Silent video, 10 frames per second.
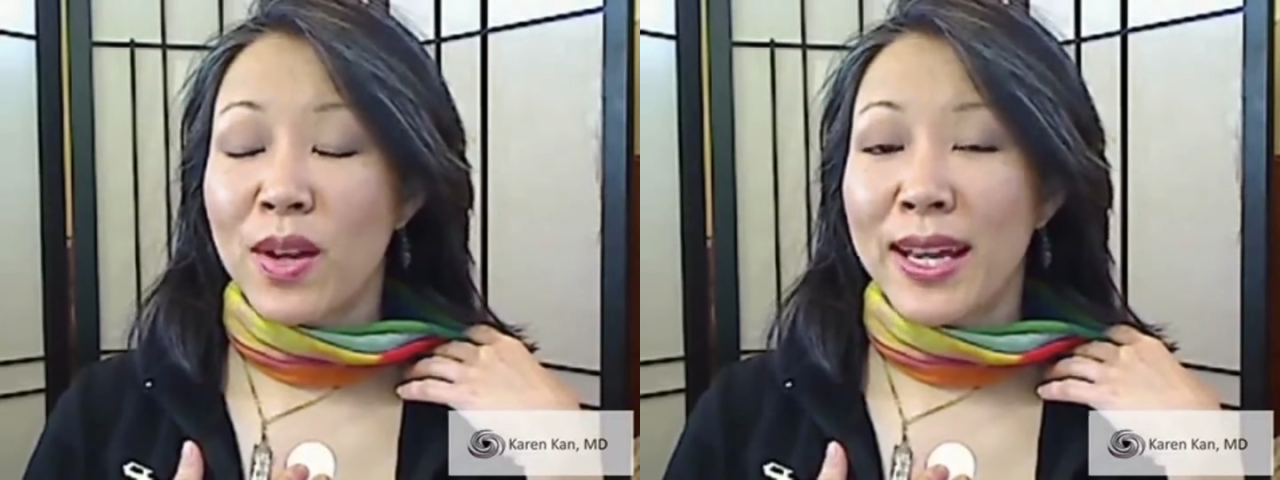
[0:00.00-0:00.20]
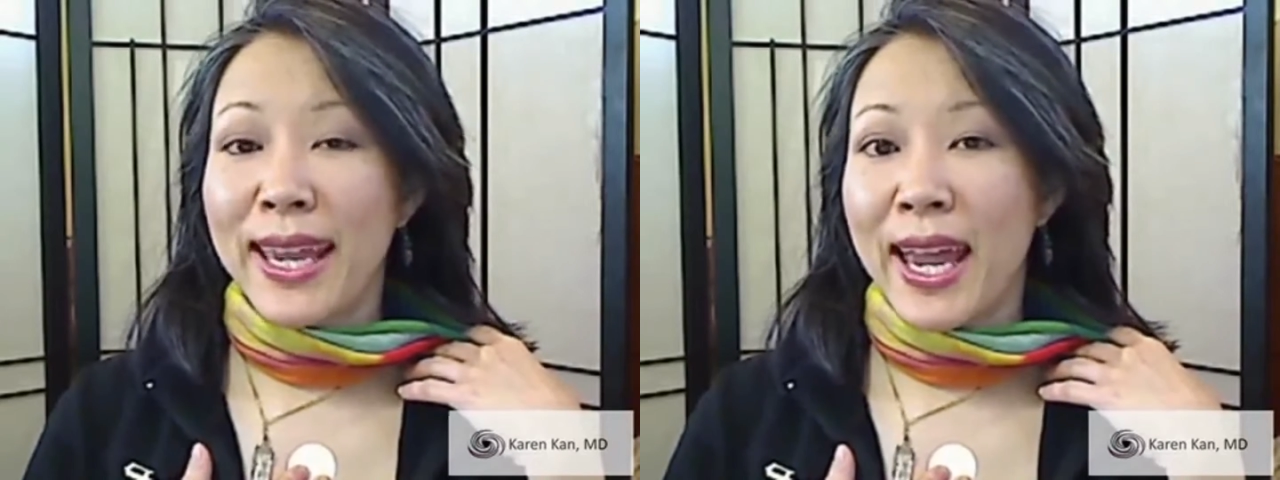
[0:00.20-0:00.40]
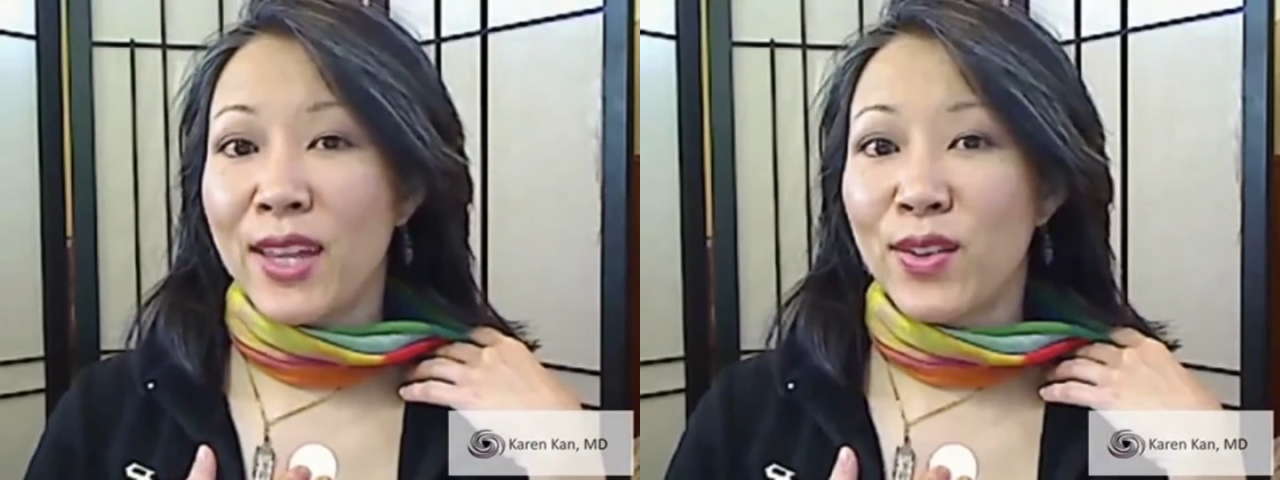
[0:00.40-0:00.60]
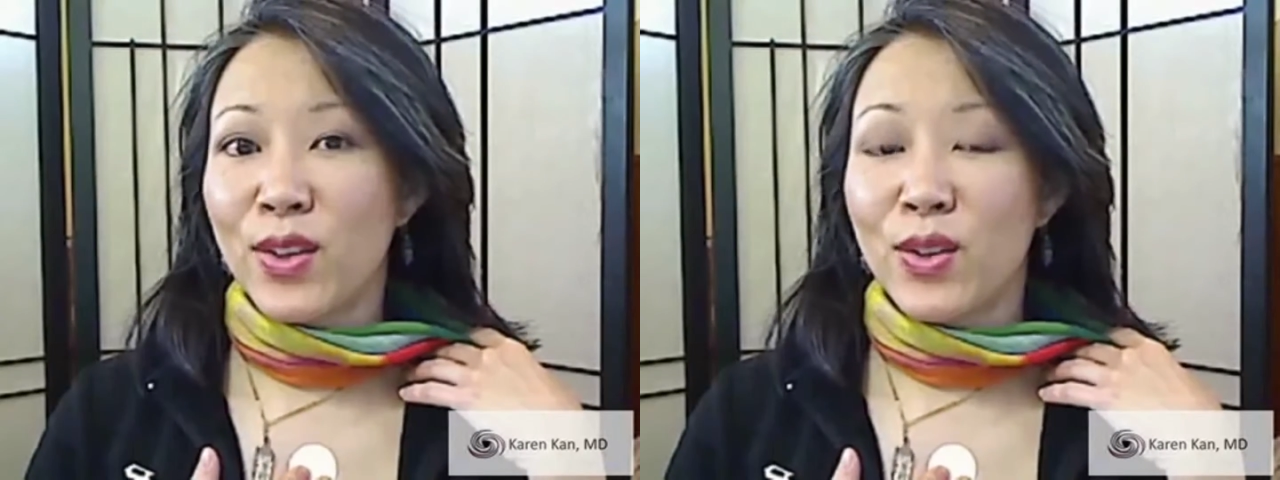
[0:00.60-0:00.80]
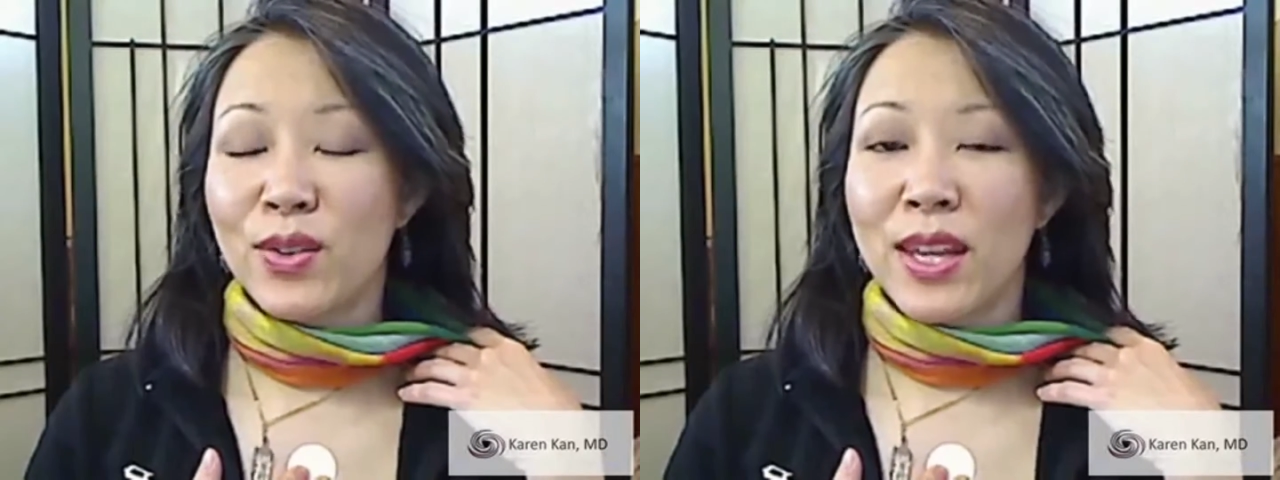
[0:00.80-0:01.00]
Again, you
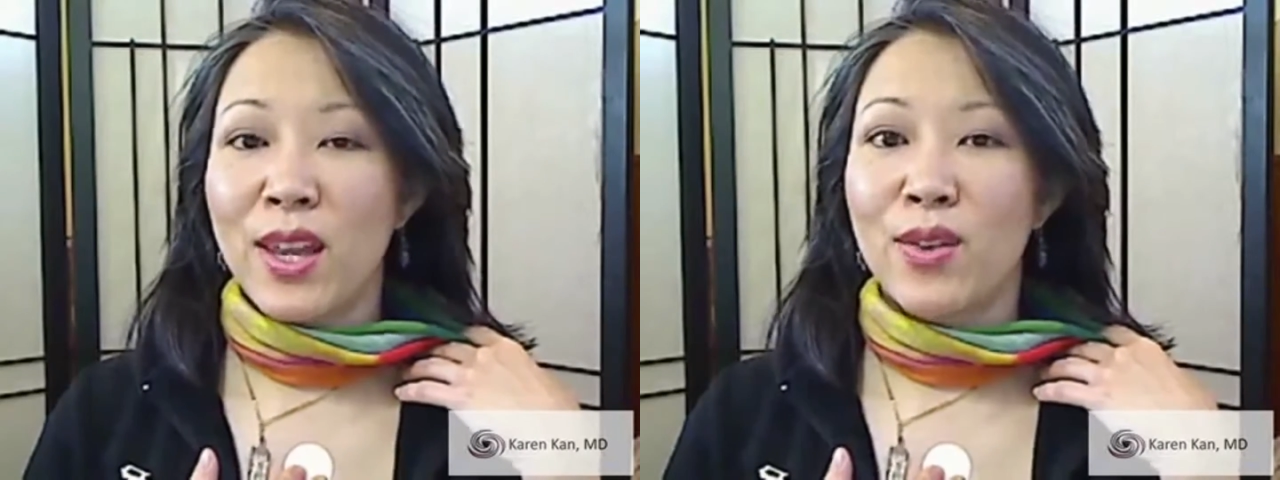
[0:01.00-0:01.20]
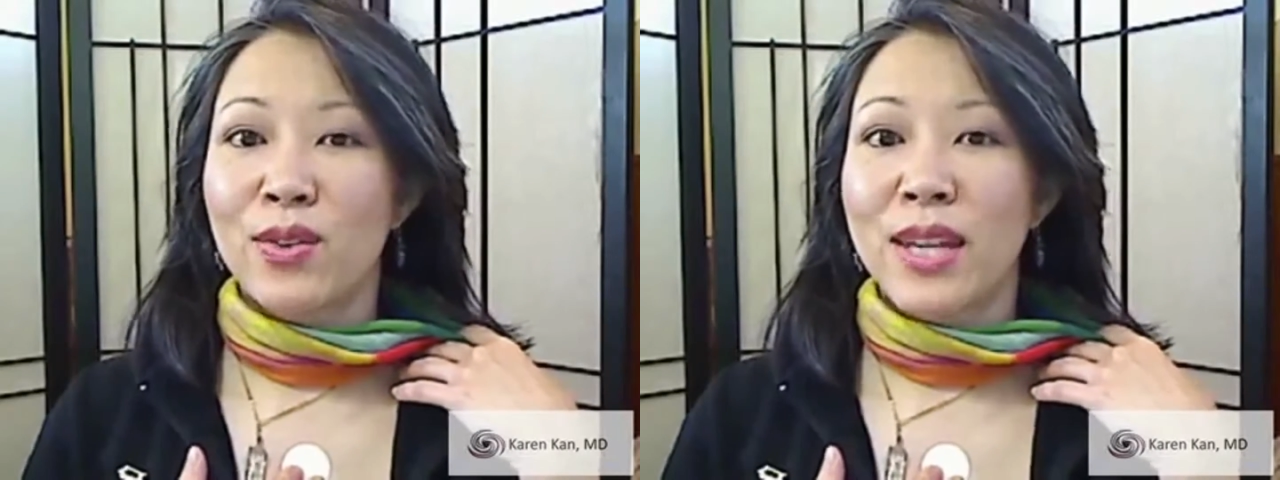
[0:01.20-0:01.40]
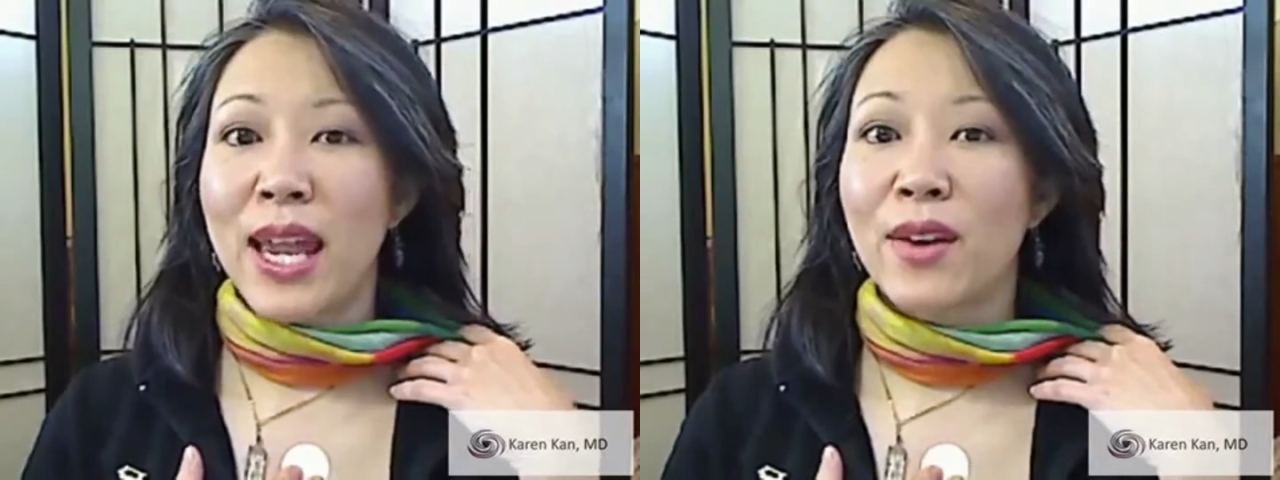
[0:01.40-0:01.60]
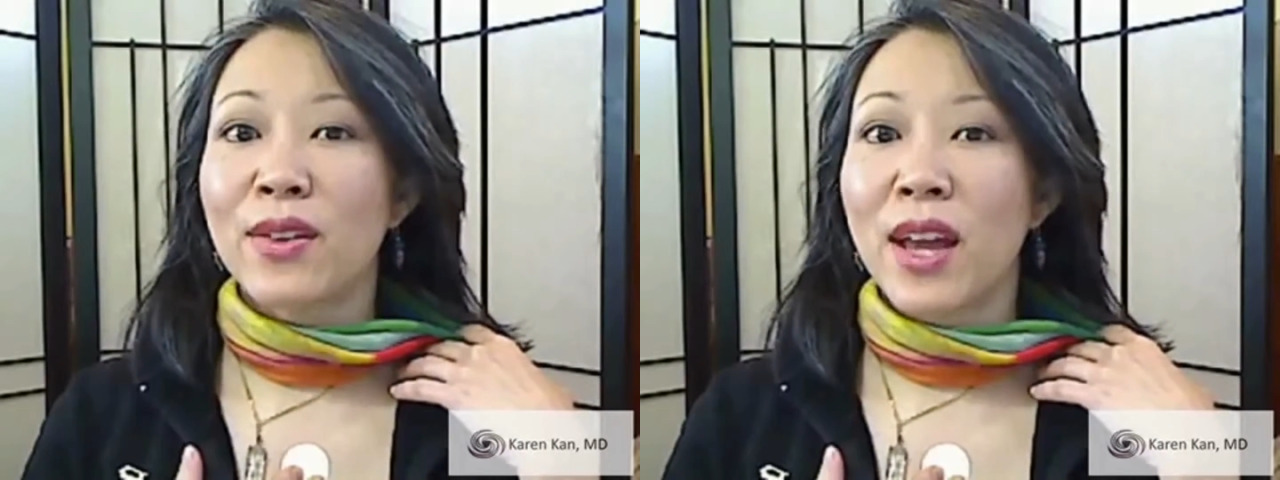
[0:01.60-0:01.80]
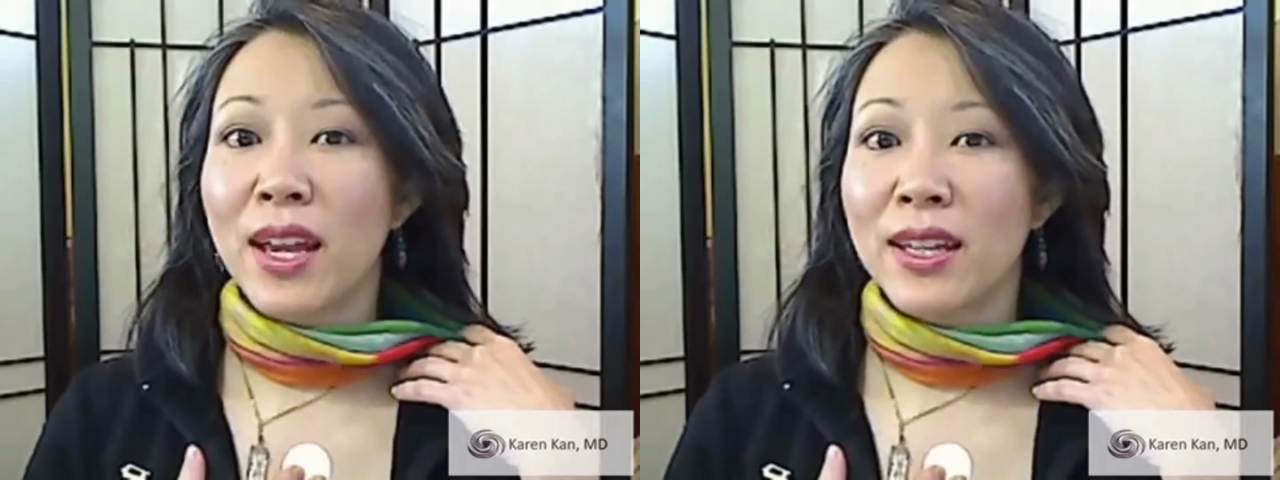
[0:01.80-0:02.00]
can use it either day or
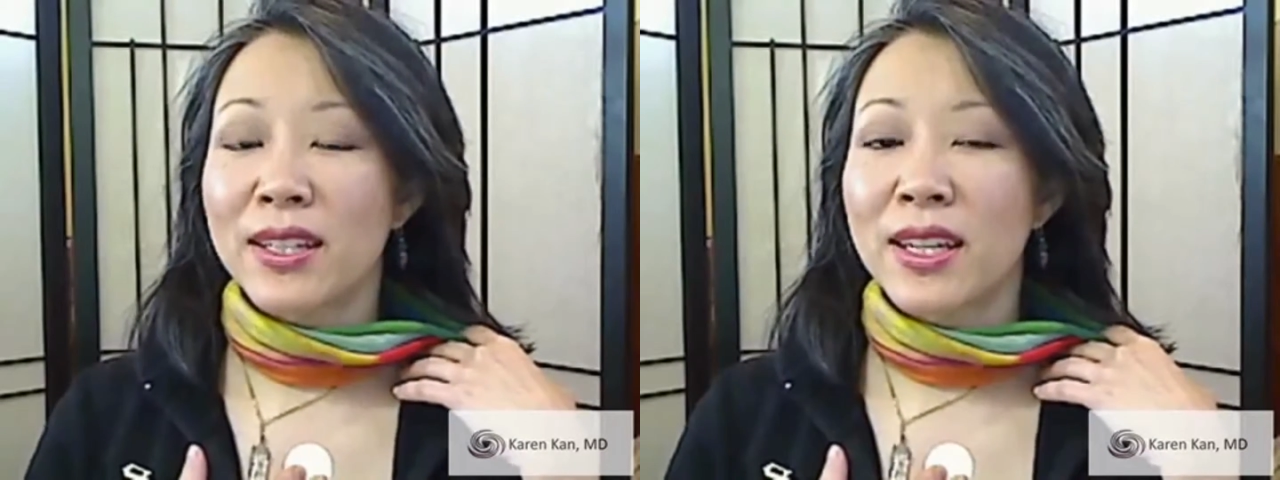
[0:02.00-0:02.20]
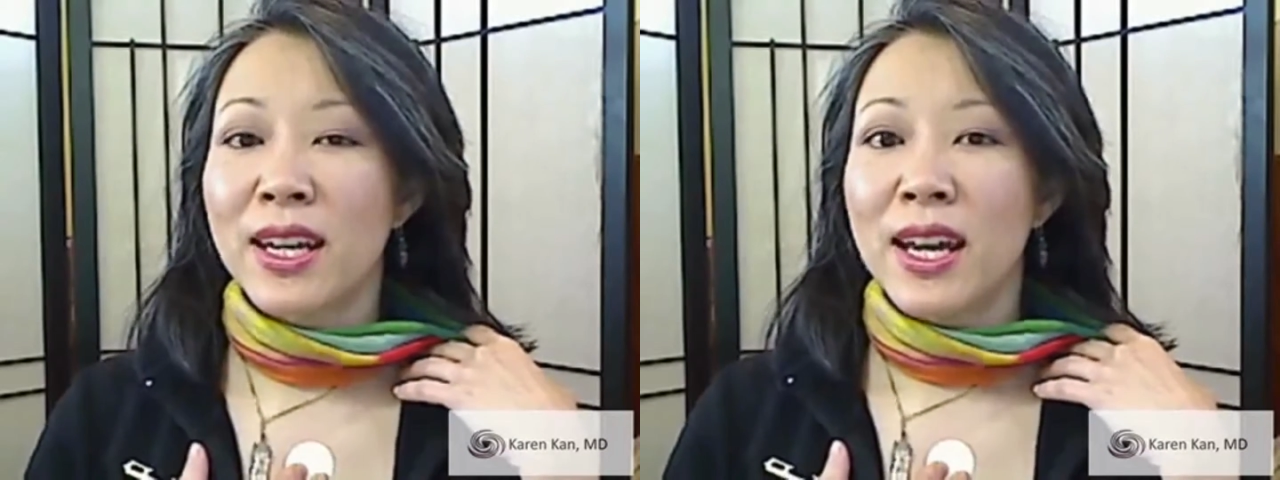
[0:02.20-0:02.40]
night.